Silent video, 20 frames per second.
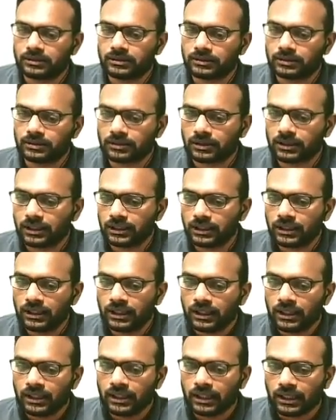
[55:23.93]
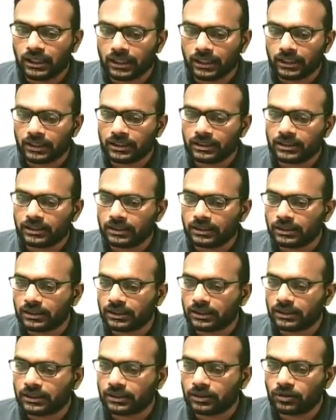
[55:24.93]
Okay, and
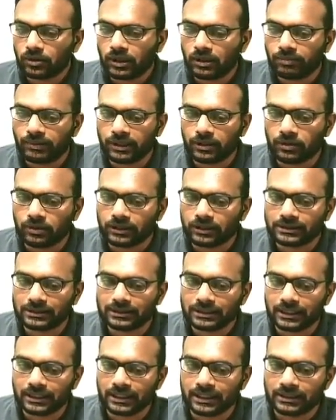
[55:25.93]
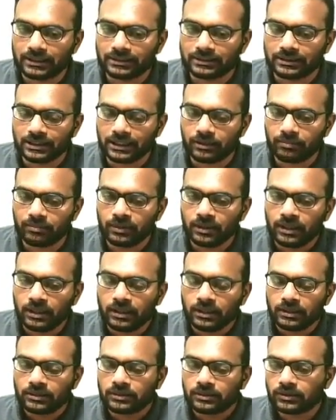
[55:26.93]
dou L by dou x is again the same.
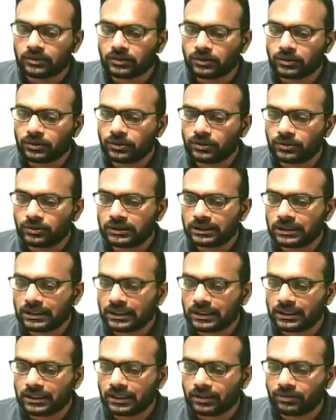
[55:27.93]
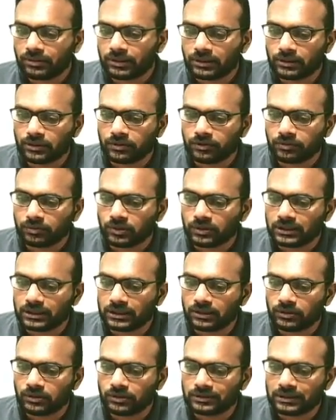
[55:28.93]
So you see that the equation of
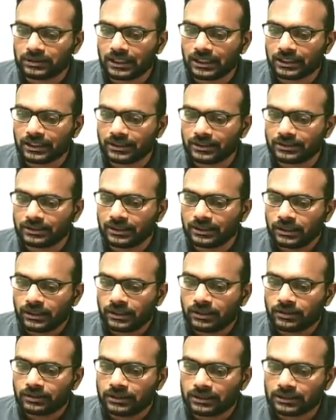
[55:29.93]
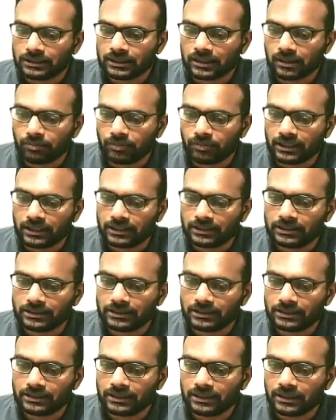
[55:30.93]
motion goes like this. Just combine these
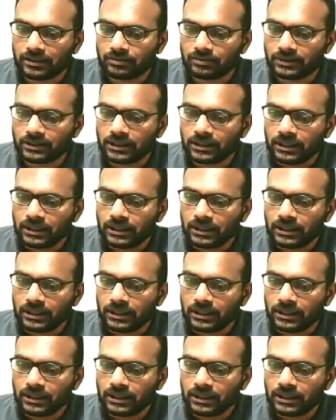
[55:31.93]
terms.